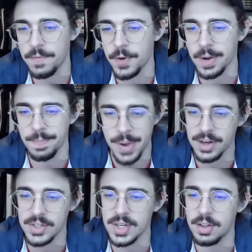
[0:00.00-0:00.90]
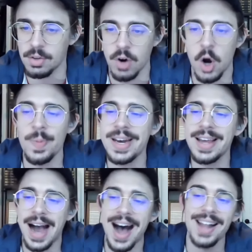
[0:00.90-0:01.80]
For comparison, the
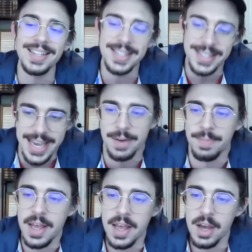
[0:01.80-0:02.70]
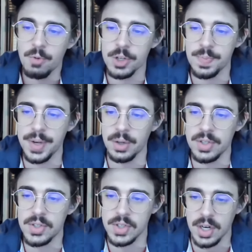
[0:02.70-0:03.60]
Roman Colosseum was built
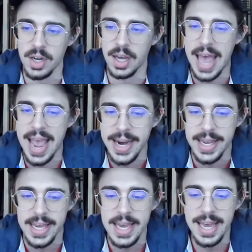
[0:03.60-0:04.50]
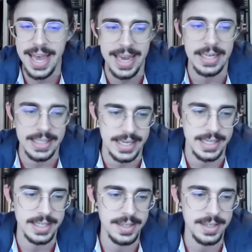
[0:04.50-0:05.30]
circa 80 AD.